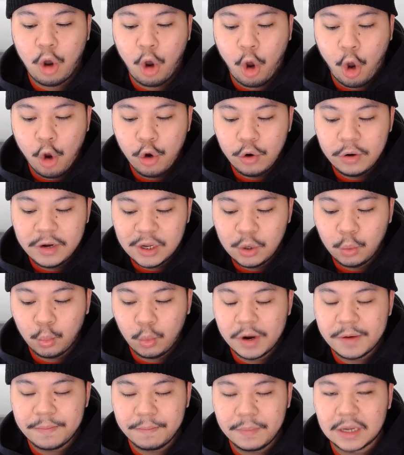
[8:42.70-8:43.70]
Owning
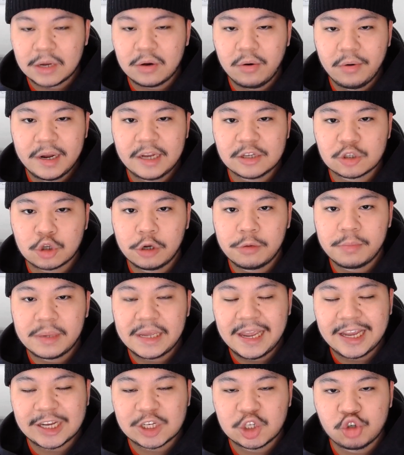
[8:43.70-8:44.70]
one Bitcoin is going to
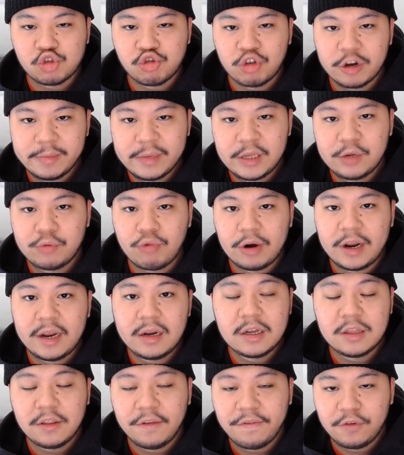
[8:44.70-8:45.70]
be extremely rare
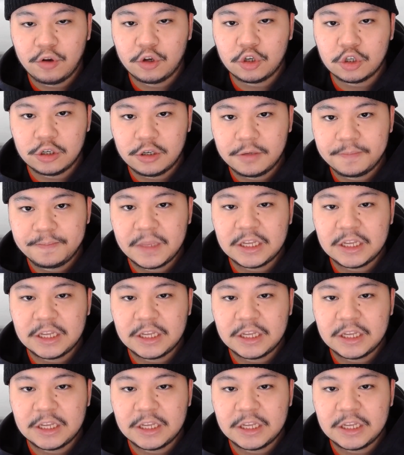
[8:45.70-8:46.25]
in the future,